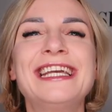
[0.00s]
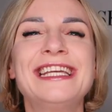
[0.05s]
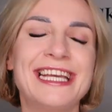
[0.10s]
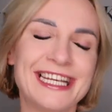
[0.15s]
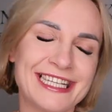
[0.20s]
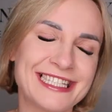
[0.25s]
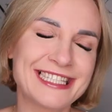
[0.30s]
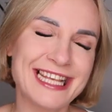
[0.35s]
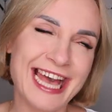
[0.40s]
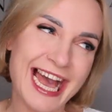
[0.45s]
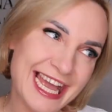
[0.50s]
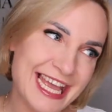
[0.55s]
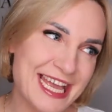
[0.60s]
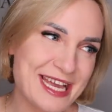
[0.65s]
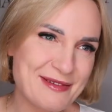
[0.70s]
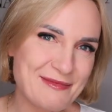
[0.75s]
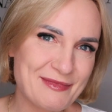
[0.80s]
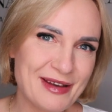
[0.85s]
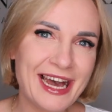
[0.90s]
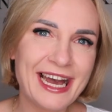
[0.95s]
Yes, I
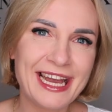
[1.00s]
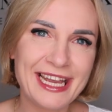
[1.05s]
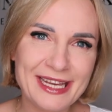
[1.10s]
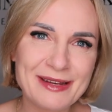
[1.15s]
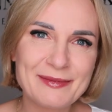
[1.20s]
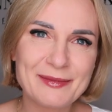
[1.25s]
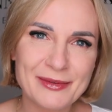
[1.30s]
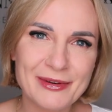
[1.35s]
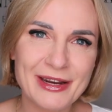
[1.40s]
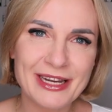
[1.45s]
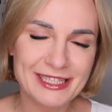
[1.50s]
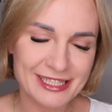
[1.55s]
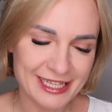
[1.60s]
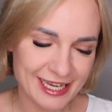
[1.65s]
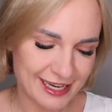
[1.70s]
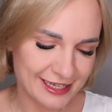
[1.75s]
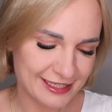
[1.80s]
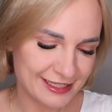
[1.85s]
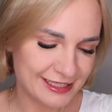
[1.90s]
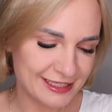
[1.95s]
am. I am quite
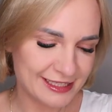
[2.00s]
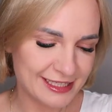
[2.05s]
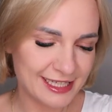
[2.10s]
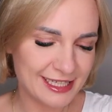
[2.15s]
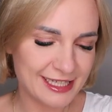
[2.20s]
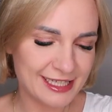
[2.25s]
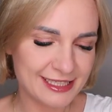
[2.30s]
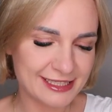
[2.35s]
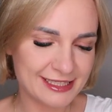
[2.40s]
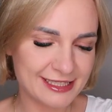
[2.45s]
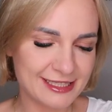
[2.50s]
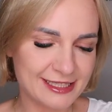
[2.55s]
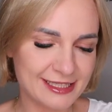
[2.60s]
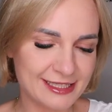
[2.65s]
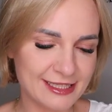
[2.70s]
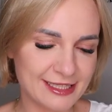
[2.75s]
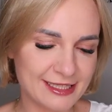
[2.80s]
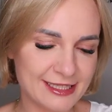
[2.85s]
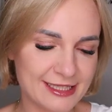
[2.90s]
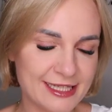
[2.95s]
tired.
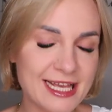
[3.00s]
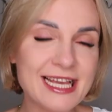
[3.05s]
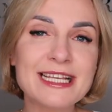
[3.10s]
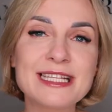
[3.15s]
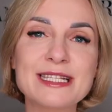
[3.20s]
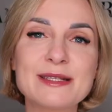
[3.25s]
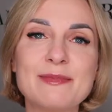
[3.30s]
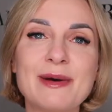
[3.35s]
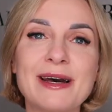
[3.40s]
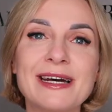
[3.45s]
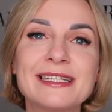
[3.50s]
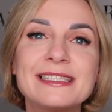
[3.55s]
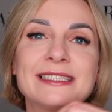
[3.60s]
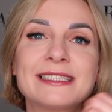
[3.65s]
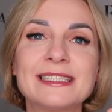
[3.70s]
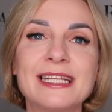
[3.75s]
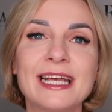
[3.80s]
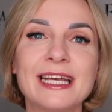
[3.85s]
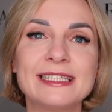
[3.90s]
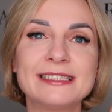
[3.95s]
It's six
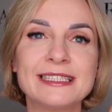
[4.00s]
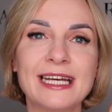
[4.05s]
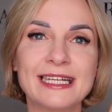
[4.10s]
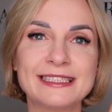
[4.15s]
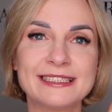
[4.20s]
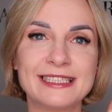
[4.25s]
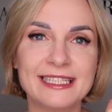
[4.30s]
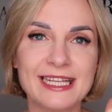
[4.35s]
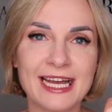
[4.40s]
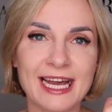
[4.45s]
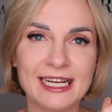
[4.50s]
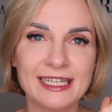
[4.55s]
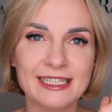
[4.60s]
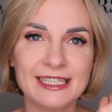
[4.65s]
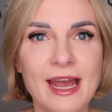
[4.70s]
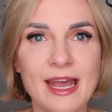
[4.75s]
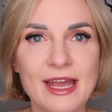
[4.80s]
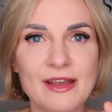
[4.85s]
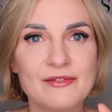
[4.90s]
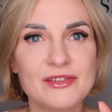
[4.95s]
past ten at the night.
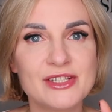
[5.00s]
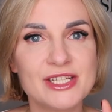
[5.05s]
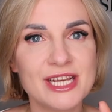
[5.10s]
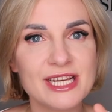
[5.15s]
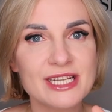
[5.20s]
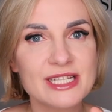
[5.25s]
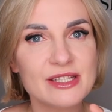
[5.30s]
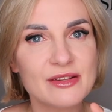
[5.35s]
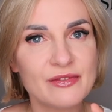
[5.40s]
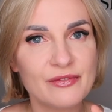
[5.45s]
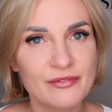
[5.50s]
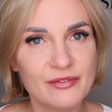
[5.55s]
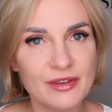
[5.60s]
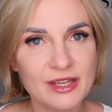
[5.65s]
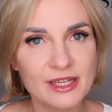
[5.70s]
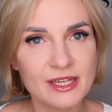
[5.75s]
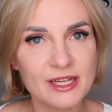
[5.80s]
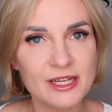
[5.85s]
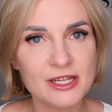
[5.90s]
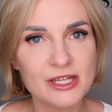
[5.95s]
I have just
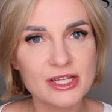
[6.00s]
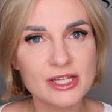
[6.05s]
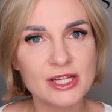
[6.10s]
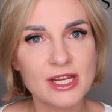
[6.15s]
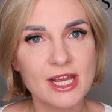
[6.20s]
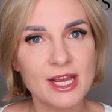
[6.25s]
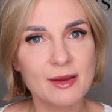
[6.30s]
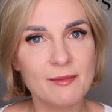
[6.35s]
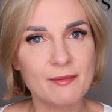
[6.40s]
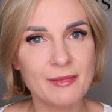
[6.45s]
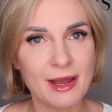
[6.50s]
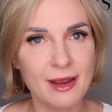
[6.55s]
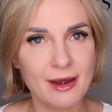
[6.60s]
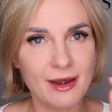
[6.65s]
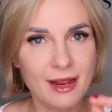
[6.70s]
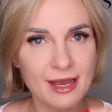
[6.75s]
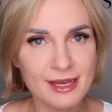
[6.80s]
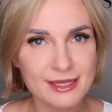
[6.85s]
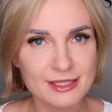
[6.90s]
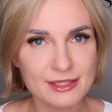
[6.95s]
finished my
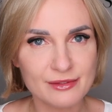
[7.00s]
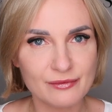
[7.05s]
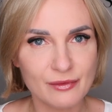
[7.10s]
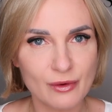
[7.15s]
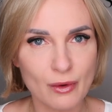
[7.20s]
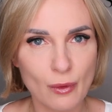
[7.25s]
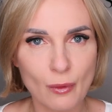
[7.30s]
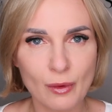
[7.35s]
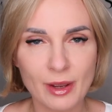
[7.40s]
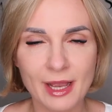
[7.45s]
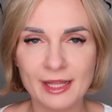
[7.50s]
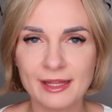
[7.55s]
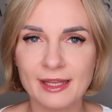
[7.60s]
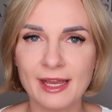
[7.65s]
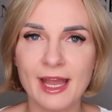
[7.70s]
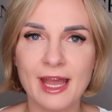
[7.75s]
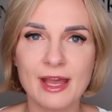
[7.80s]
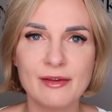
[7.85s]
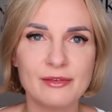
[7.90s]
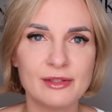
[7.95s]
last vlog and
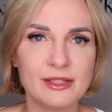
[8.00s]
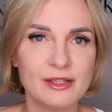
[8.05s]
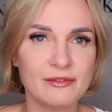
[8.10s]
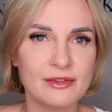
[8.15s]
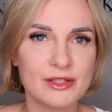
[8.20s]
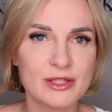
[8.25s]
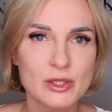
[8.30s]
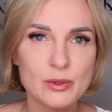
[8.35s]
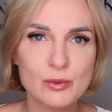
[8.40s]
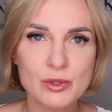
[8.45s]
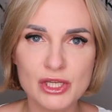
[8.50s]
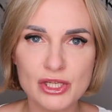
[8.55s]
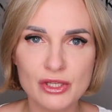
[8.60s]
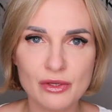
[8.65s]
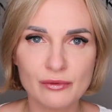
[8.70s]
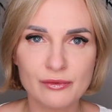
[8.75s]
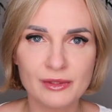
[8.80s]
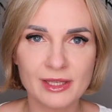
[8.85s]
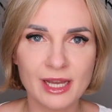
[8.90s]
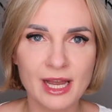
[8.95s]
I haven't even switched
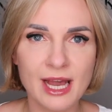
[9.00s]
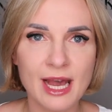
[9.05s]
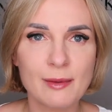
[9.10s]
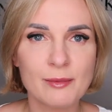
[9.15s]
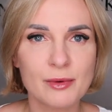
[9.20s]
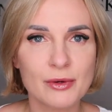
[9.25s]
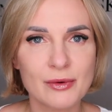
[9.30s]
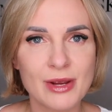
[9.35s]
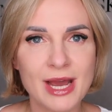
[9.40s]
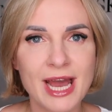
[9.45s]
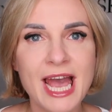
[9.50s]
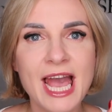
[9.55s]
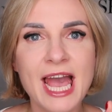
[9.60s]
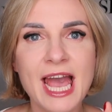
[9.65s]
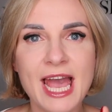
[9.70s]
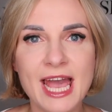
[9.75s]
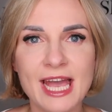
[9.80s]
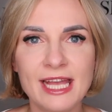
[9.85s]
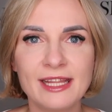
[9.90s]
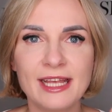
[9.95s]
off the camera
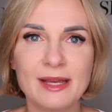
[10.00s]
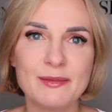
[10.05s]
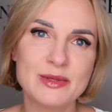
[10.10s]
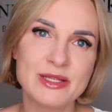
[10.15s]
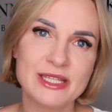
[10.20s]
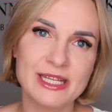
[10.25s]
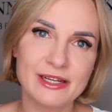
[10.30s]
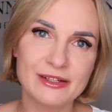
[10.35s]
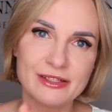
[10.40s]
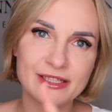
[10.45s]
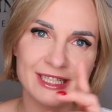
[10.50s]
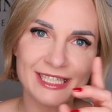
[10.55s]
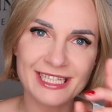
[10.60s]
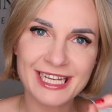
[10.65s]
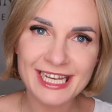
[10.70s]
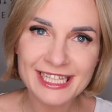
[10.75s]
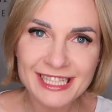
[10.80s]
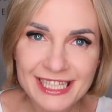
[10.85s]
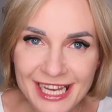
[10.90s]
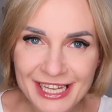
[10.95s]
and I'm starting
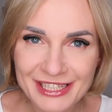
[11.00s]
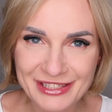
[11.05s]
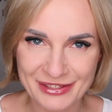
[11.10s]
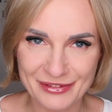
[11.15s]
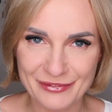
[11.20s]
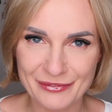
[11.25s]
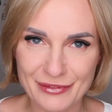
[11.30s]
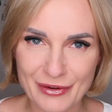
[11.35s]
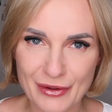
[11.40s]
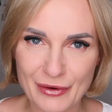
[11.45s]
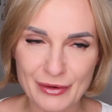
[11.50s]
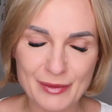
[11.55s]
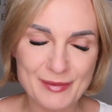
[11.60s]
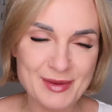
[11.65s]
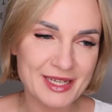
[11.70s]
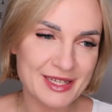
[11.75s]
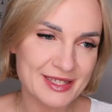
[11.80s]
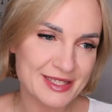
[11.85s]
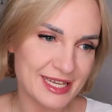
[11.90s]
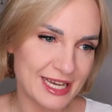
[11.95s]
another vlog
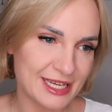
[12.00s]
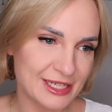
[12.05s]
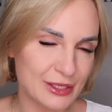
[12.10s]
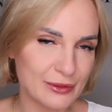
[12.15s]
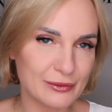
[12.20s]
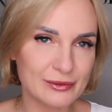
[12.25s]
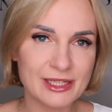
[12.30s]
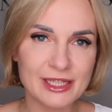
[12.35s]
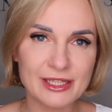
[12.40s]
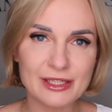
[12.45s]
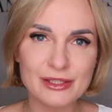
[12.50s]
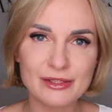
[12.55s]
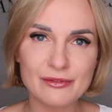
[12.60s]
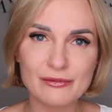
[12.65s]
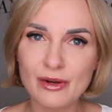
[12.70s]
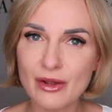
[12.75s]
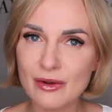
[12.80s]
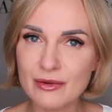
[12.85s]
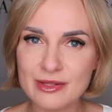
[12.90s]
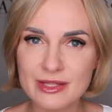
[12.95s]
because I know the
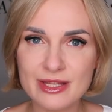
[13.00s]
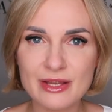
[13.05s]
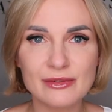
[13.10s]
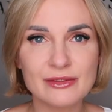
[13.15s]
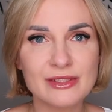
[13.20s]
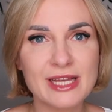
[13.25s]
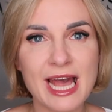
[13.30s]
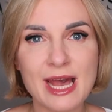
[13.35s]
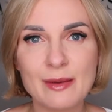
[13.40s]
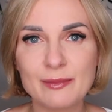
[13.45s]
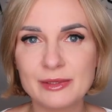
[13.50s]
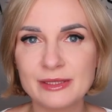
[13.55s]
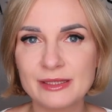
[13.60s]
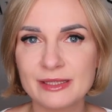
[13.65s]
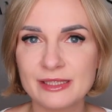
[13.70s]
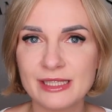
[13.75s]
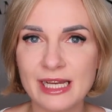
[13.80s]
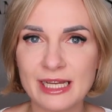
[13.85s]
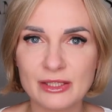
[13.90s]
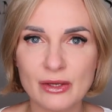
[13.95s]
vlogs don't
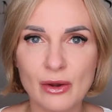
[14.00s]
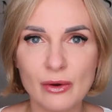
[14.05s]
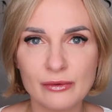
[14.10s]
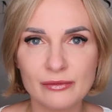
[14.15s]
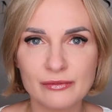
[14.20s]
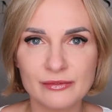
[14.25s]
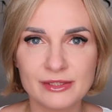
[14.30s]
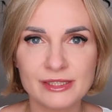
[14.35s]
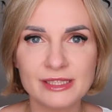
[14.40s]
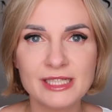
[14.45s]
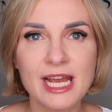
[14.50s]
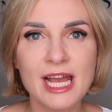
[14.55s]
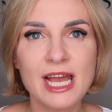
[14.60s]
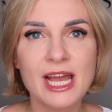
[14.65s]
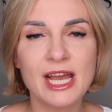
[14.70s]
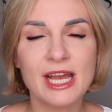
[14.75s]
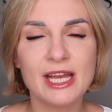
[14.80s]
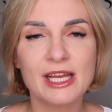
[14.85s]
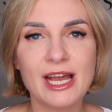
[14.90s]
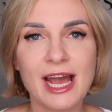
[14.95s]
happen that often
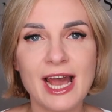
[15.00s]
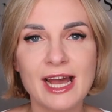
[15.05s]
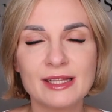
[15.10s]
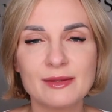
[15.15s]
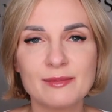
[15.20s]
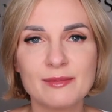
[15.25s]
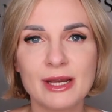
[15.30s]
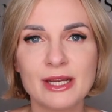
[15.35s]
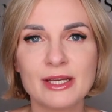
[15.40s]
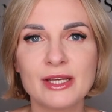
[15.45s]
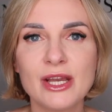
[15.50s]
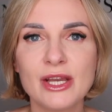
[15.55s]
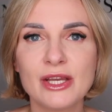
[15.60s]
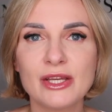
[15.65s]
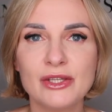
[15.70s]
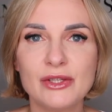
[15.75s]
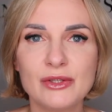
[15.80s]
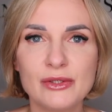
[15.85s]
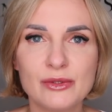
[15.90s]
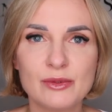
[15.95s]
uh, at my
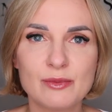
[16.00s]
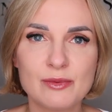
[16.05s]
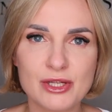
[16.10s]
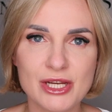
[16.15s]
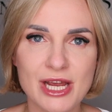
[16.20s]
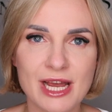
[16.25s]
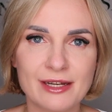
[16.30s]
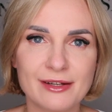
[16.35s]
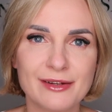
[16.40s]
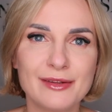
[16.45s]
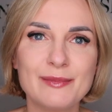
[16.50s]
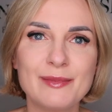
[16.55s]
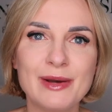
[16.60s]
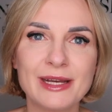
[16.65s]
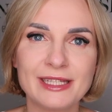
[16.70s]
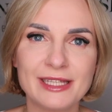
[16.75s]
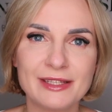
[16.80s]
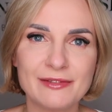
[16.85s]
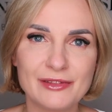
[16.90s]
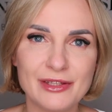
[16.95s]
YouTube channel,
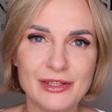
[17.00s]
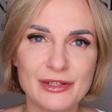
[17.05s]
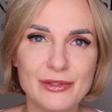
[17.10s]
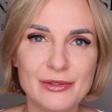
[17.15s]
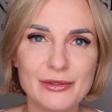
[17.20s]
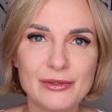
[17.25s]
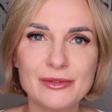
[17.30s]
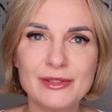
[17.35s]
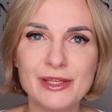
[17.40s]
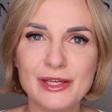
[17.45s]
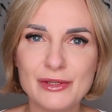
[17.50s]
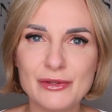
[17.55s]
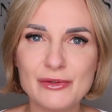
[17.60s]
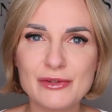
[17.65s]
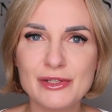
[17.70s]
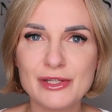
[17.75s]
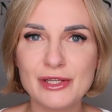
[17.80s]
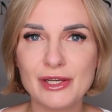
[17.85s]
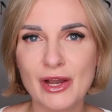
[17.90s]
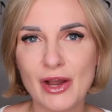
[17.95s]
but if they do, they
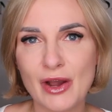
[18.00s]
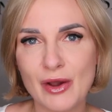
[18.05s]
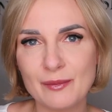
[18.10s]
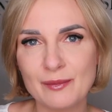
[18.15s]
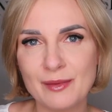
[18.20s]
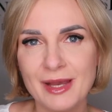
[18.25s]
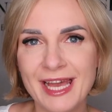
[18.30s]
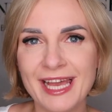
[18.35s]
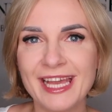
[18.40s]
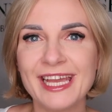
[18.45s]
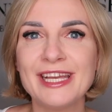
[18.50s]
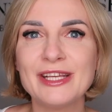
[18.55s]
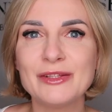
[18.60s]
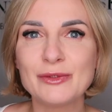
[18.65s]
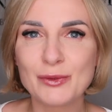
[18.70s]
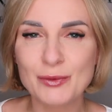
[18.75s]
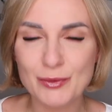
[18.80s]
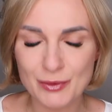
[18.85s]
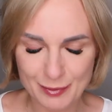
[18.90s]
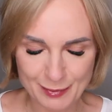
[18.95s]
usually come in
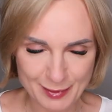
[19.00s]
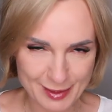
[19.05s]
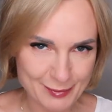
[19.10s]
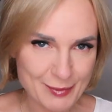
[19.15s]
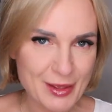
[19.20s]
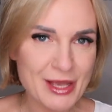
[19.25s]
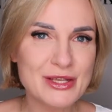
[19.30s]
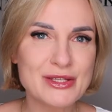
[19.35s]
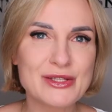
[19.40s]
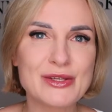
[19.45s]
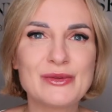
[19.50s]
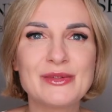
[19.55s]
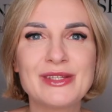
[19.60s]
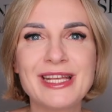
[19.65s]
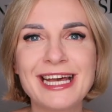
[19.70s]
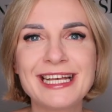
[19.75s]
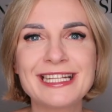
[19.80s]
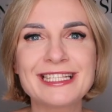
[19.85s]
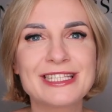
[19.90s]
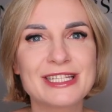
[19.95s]
groups. So
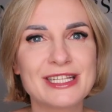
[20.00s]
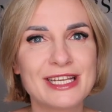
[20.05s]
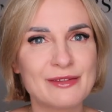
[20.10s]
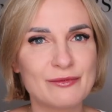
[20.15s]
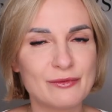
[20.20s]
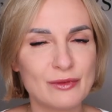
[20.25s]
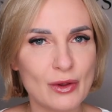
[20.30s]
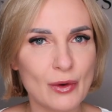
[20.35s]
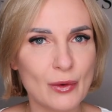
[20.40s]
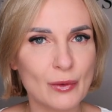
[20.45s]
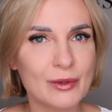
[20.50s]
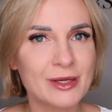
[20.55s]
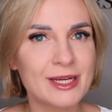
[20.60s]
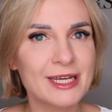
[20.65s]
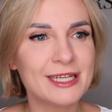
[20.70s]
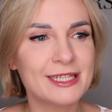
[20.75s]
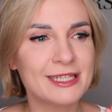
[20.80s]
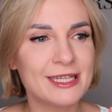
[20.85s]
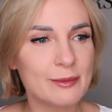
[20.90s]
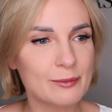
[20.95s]
that's a uh, vlog
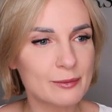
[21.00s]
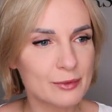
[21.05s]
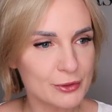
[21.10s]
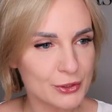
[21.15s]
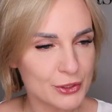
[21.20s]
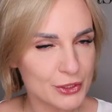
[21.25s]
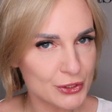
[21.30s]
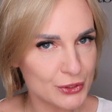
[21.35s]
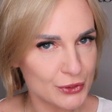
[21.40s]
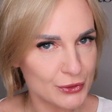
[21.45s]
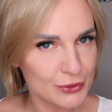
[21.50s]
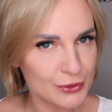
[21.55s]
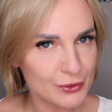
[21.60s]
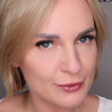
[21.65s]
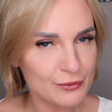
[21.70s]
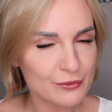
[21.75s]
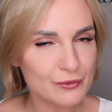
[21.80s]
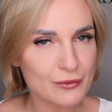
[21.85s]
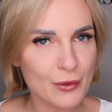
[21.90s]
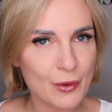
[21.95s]
number
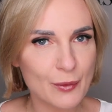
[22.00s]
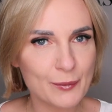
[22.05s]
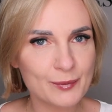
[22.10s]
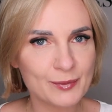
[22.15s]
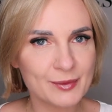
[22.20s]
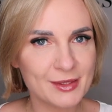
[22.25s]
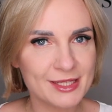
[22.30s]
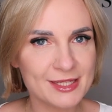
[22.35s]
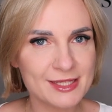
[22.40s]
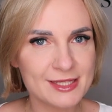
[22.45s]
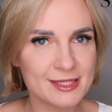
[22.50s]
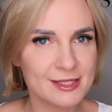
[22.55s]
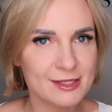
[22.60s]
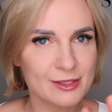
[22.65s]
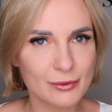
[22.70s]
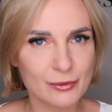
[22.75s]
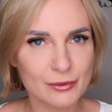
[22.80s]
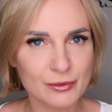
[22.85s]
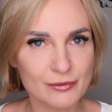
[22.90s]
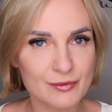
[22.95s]
two from this
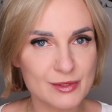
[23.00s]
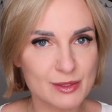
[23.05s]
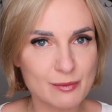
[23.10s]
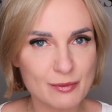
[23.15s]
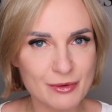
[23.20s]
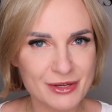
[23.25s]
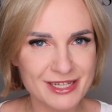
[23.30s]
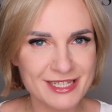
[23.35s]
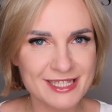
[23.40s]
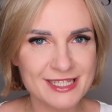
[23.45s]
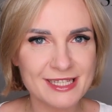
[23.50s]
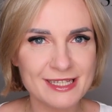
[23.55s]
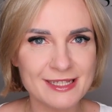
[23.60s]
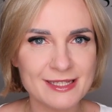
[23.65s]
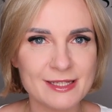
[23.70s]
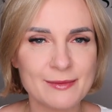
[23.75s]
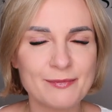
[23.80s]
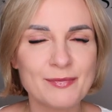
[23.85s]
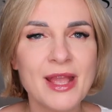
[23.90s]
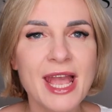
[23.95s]
sort of spring
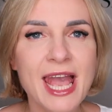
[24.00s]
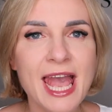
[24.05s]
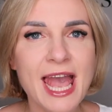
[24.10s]
season.